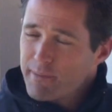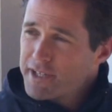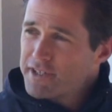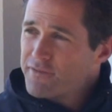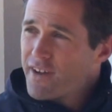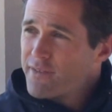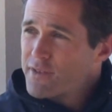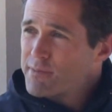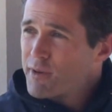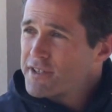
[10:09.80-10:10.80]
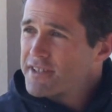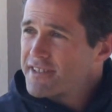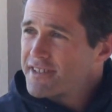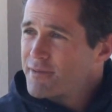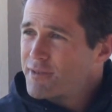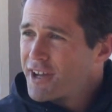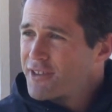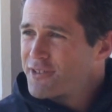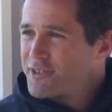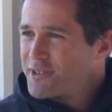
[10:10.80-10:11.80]
Now, uh, you mentioned favourite spots, so
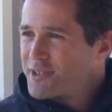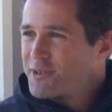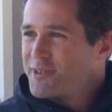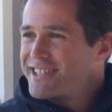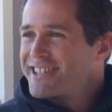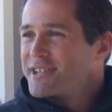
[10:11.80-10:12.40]
we'll go through the, the